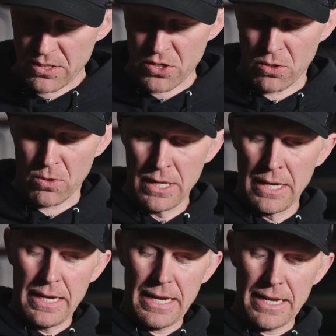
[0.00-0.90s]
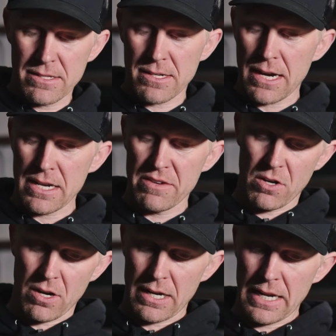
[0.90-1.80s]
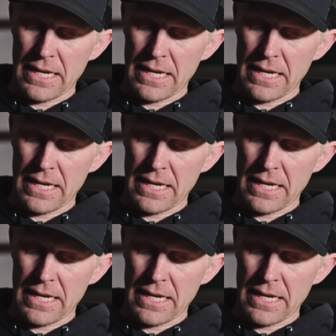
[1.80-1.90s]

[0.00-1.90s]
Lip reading: So inside you've got